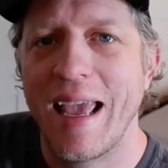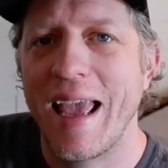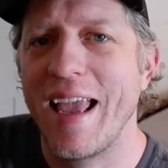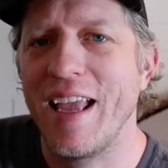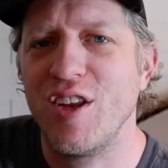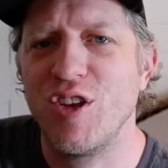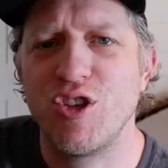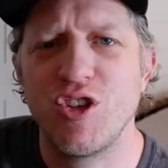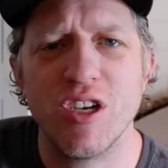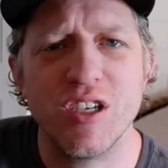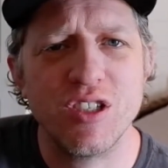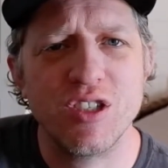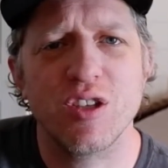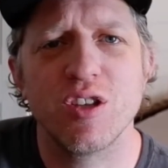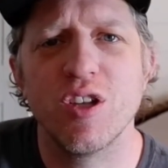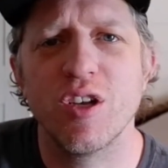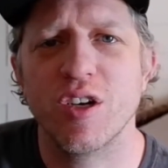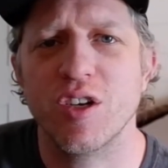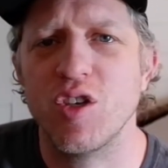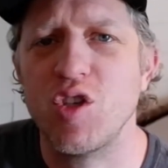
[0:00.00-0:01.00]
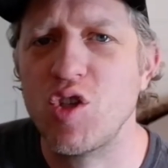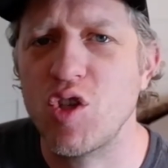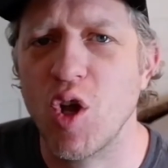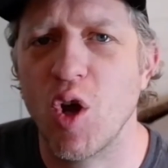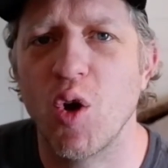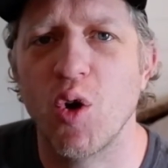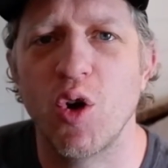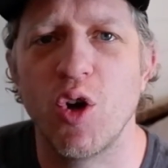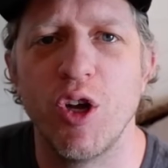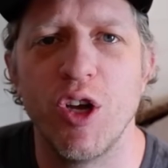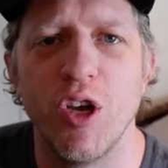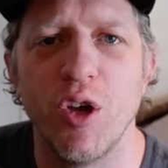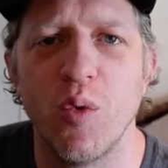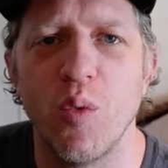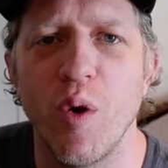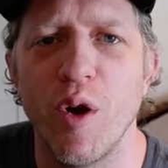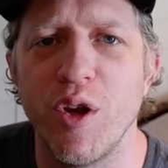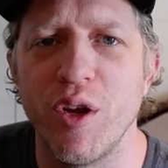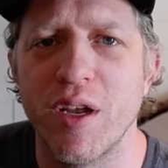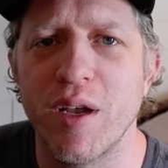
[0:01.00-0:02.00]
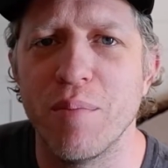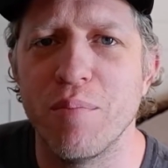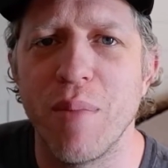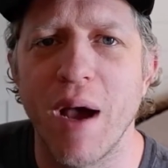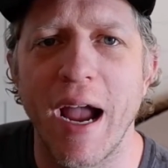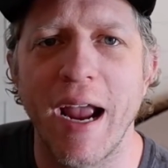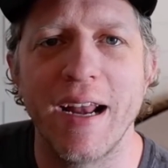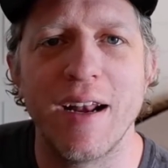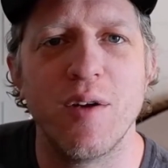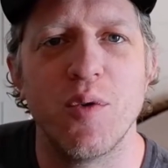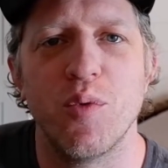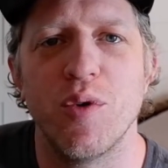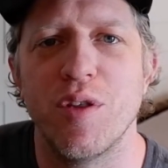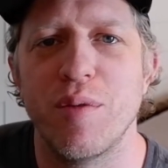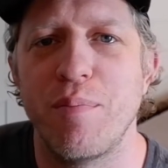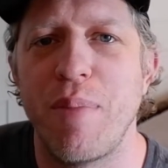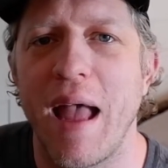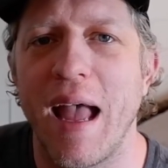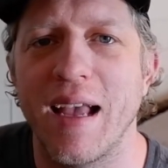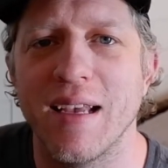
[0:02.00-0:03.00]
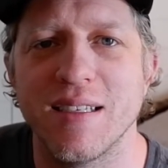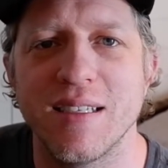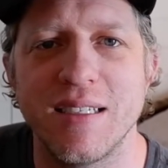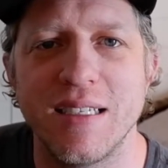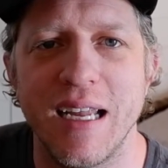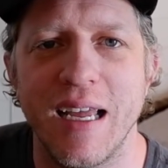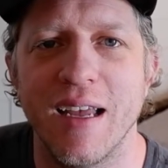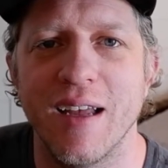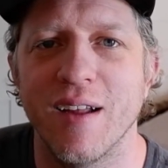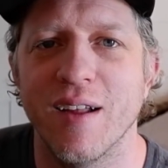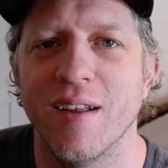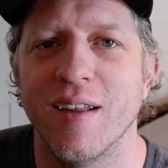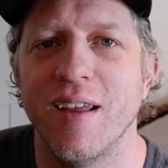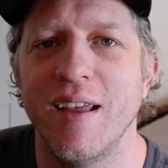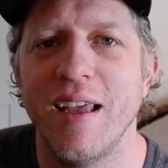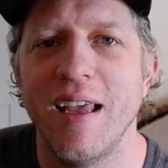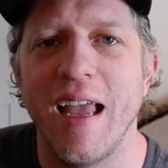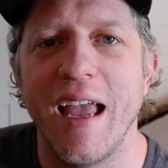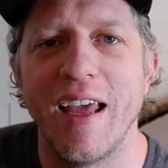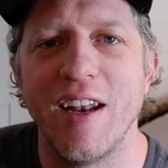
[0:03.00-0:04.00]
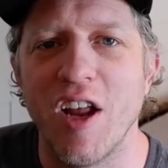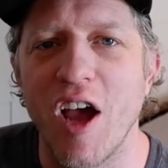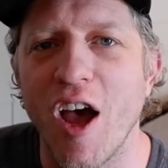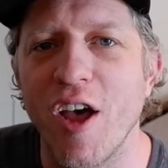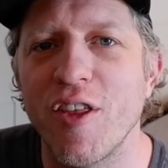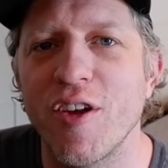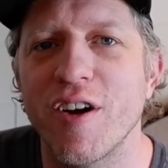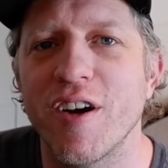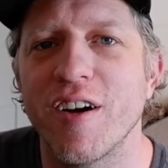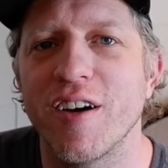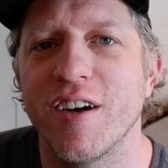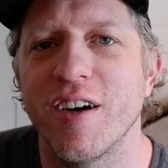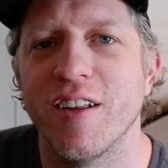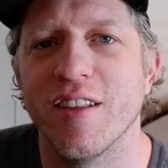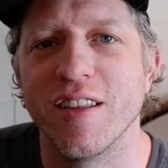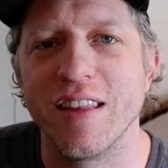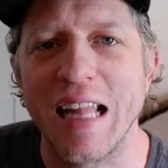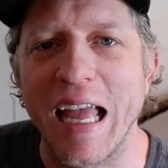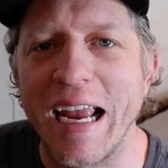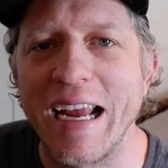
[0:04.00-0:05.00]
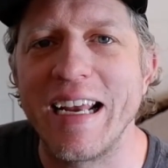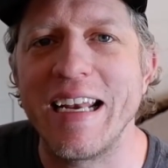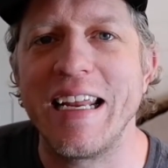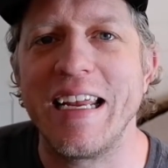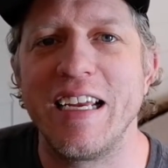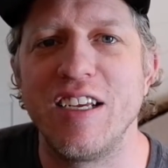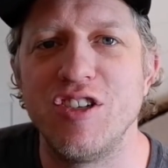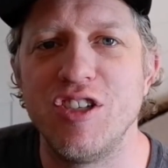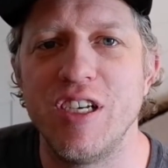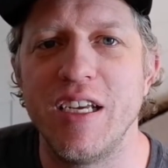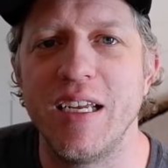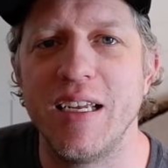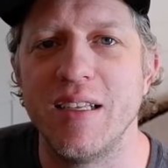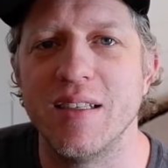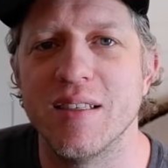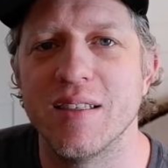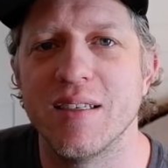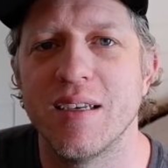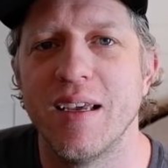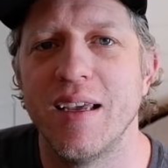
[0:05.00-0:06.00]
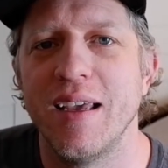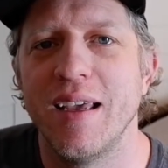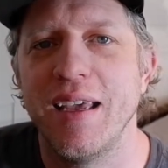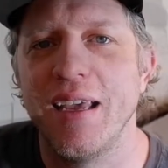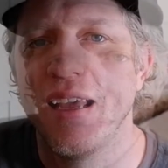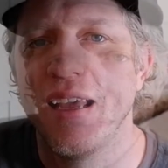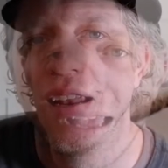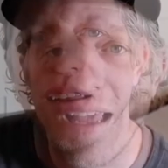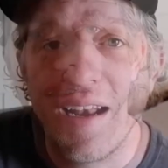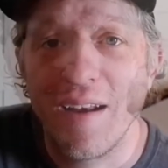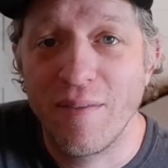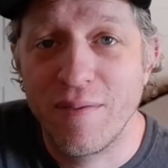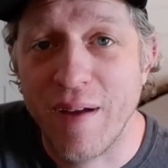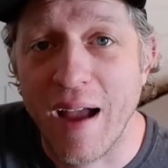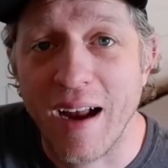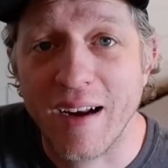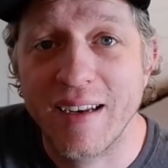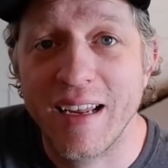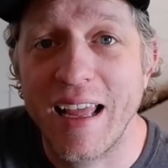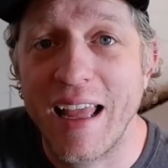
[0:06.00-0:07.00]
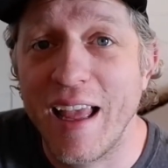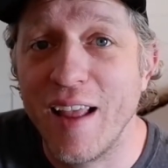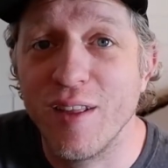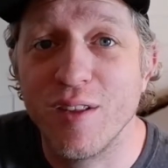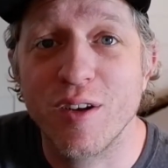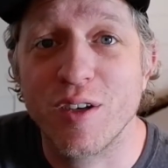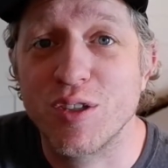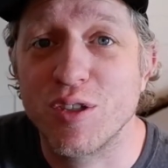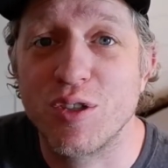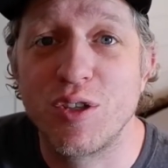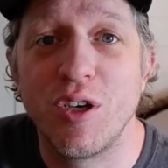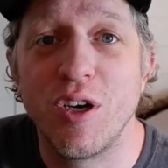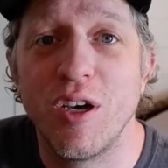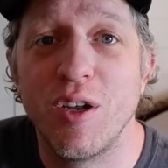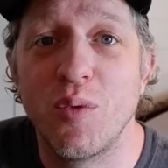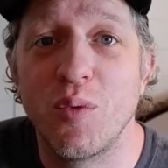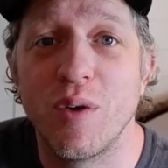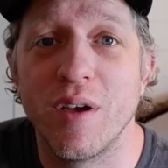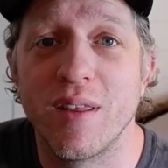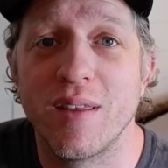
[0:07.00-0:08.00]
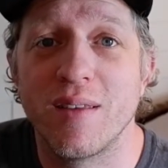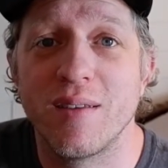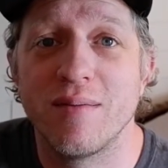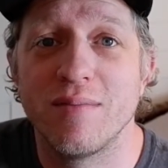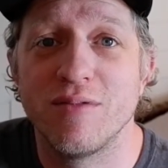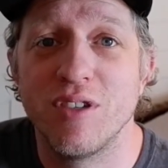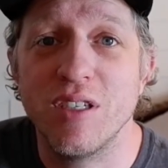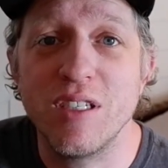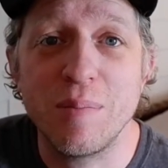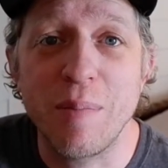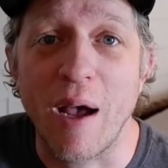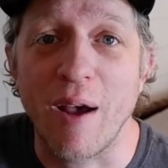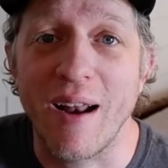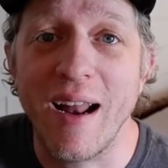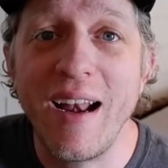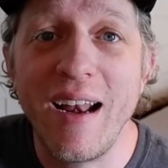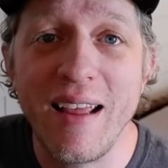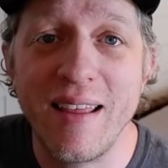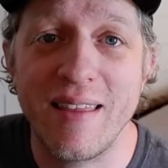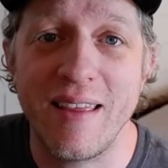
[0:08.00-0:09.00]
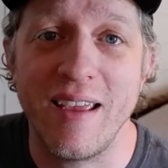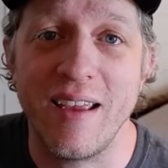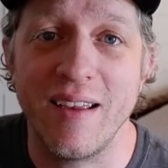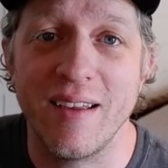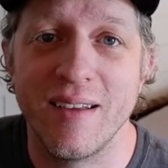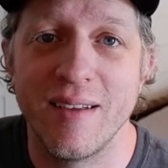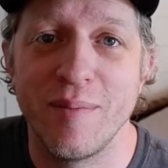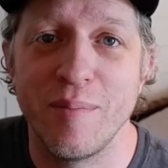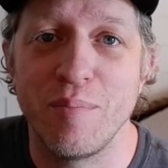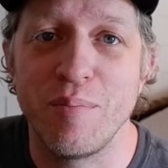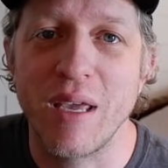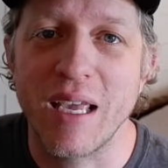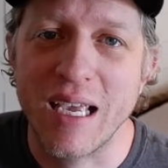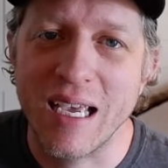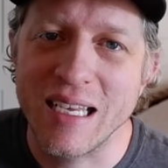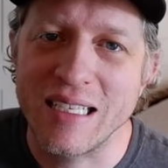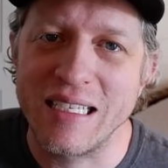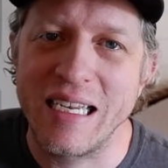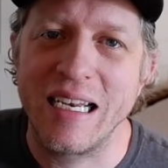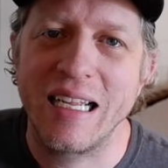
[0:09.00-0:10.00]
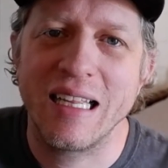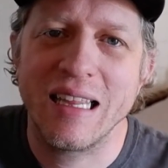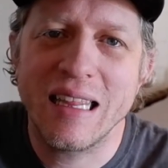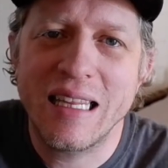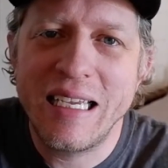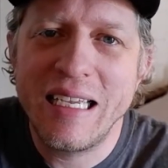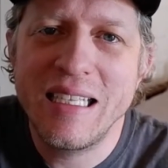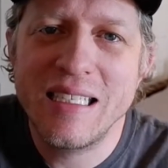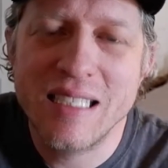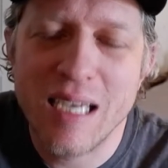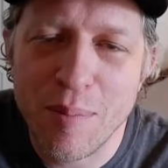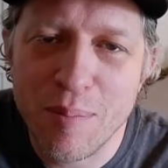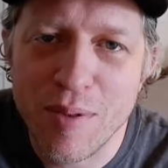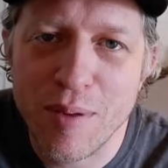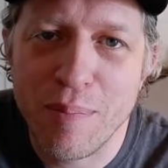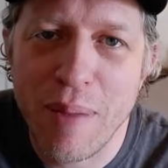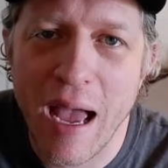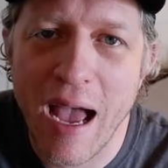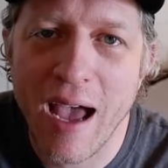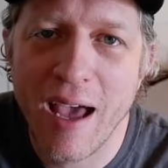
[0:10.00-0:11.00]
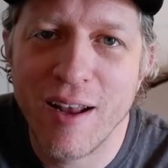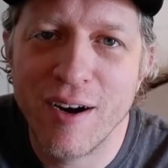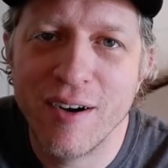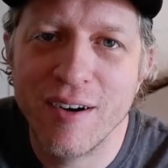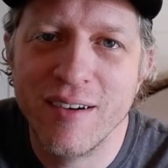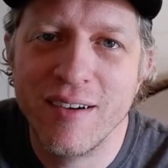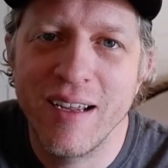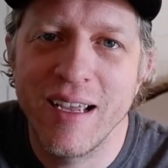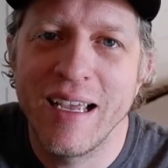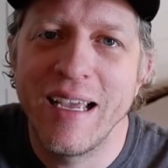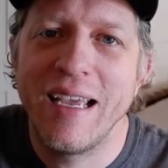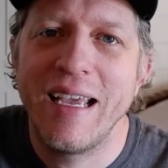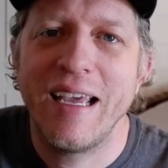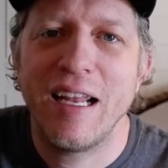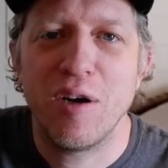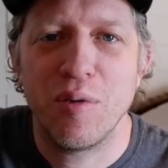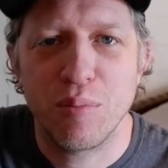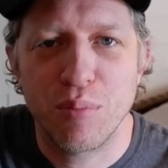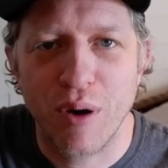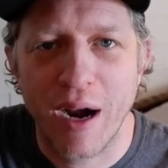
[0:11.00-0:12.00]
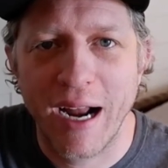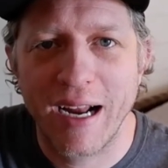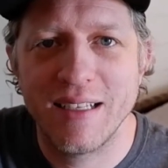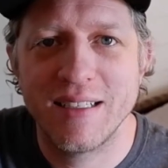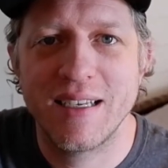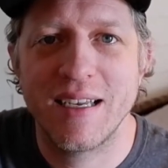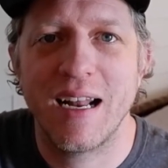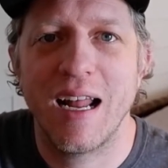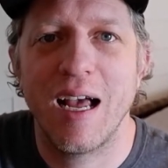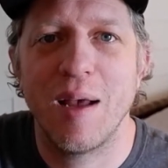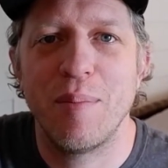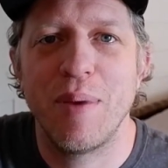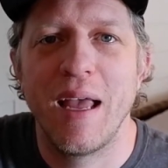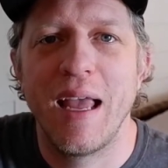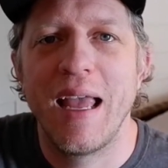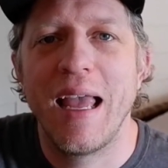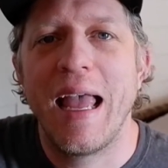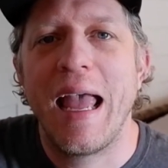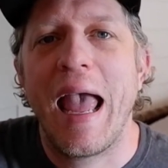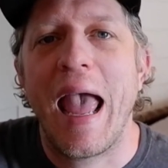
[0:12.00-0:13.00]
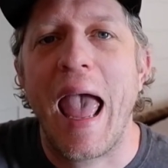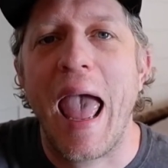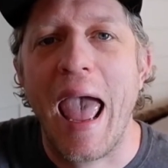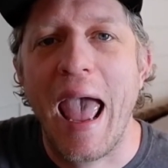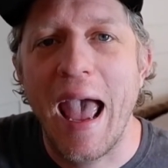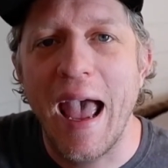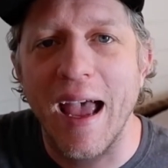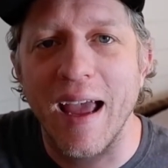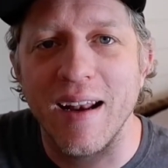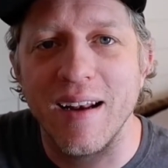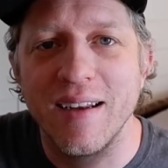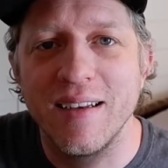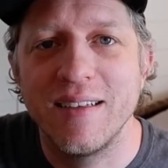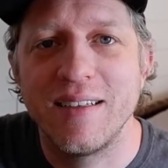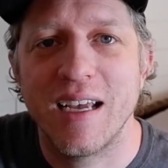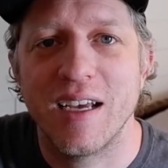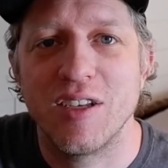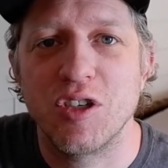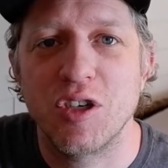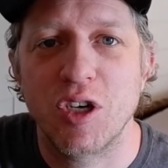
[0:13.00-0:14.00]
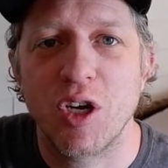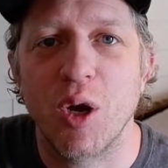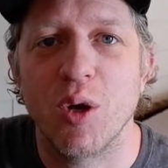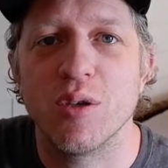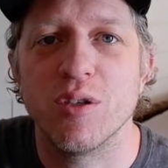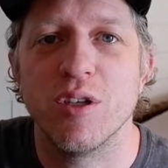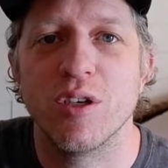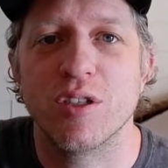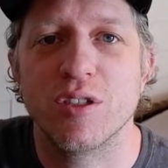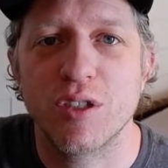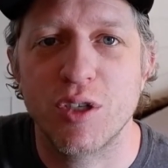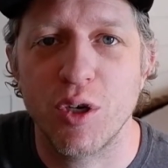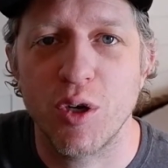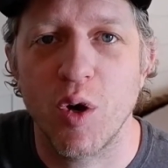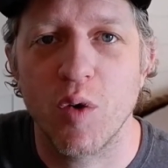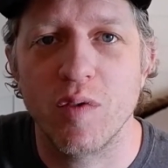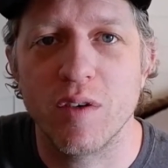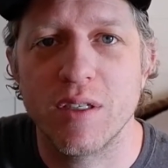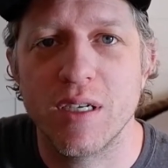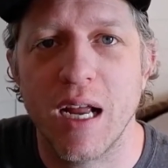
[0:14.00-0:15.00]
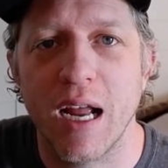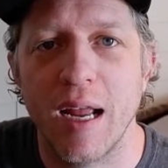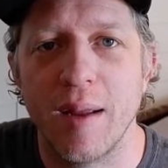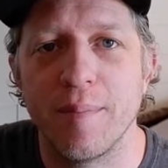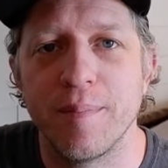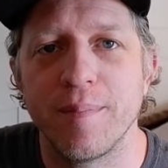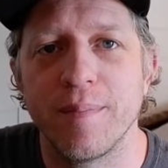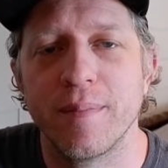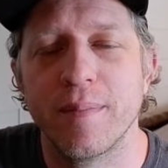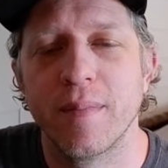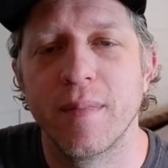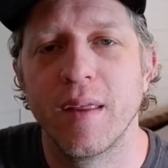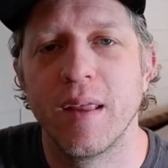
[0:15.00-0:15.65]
It just looks so good when you combine it with pastel and other lightning genes. And in fact, it looks good with just about anything because it cleans up the pattern and it brightens it up, and Desert Ghost looks good over time.